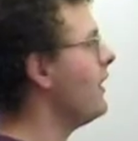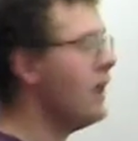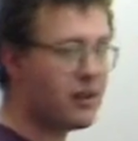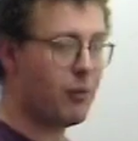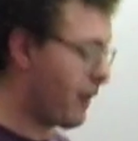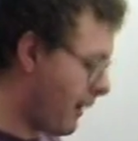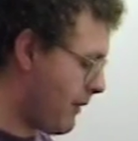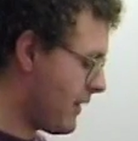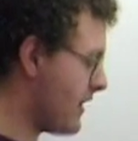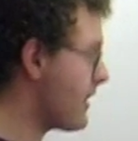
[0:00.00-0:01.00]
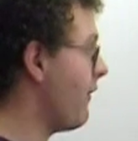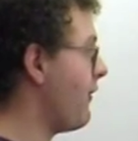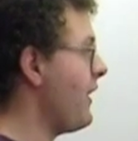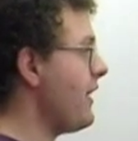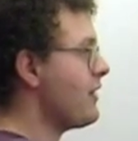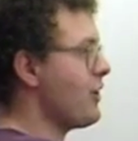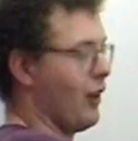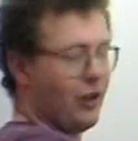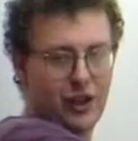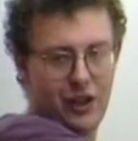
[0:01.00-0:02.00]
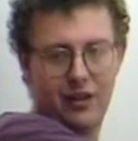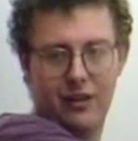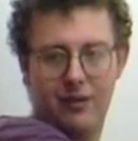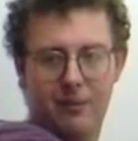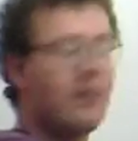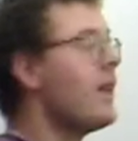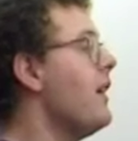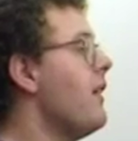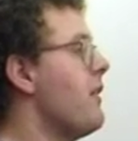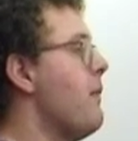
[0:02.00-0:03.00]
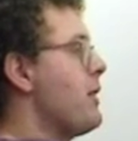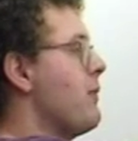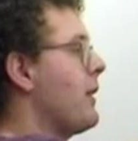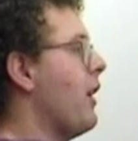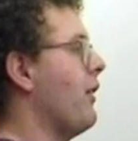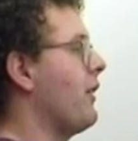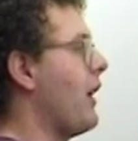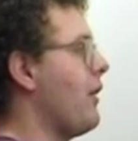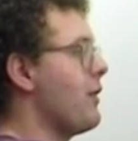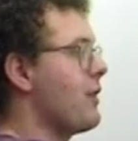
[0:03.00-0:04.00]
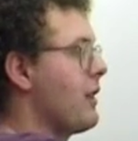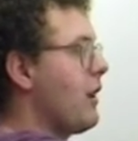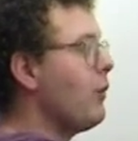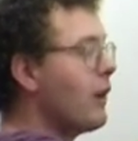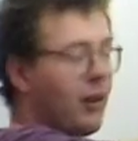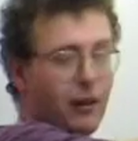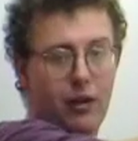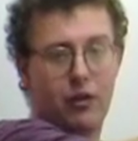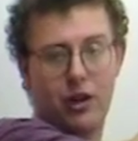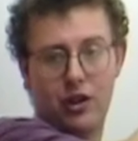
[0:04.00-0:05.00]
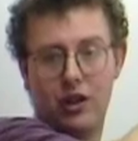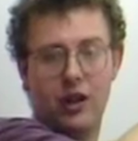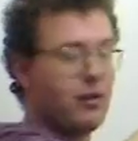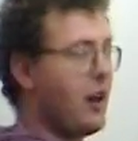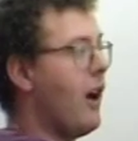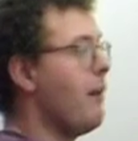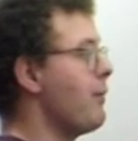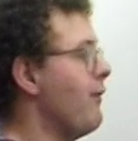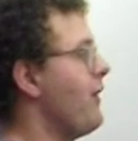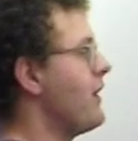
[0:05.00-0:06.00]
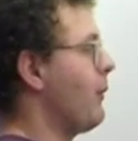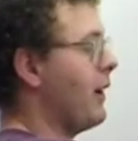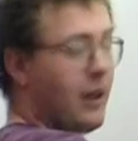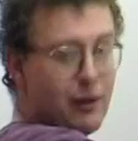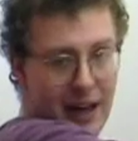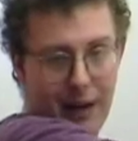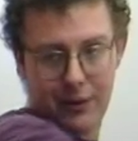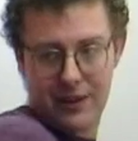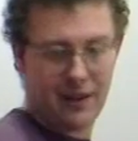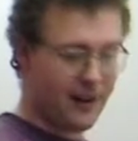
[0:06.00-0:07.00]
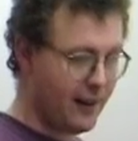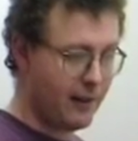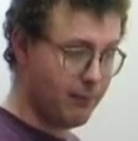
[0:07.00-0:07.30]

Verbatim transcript: So what that means is that for this junction, the measurement current goes, the total current going to the junction goes up, and for this one it goes down slightly.